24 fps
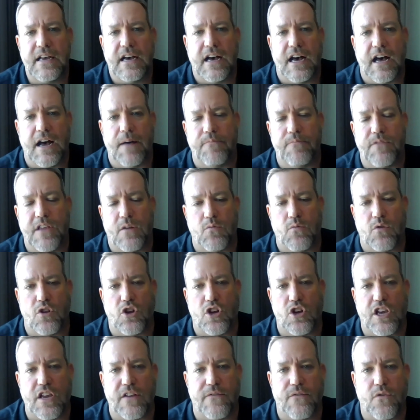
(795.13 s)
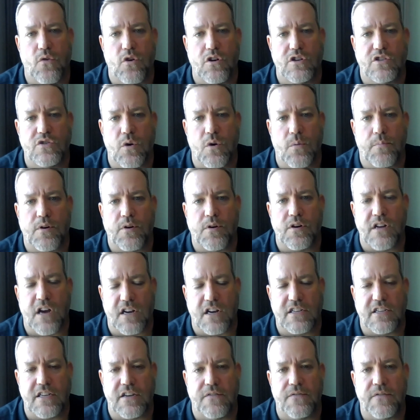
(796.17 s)
and we're looking forward to a
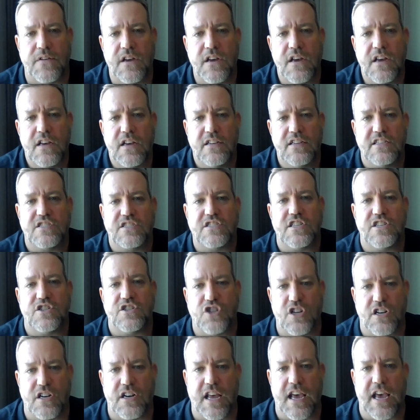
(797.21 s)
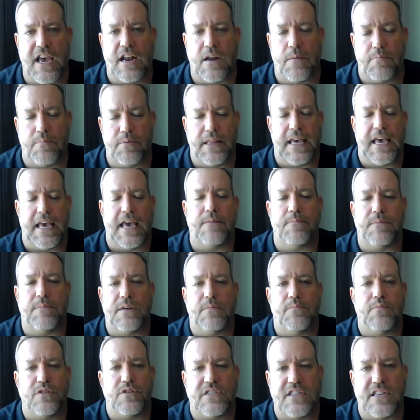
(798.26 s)
productive decision and a plan
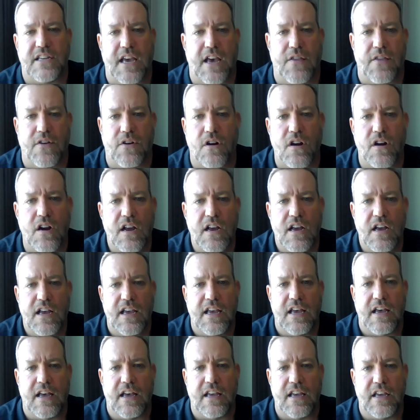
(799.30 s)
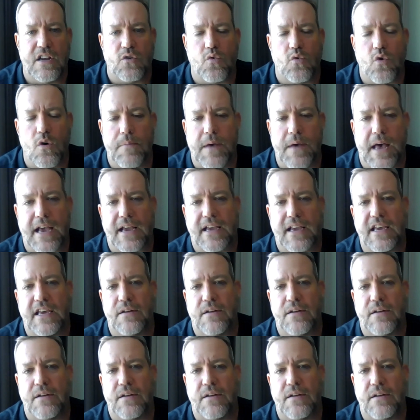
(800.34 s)
being put together in Quebec.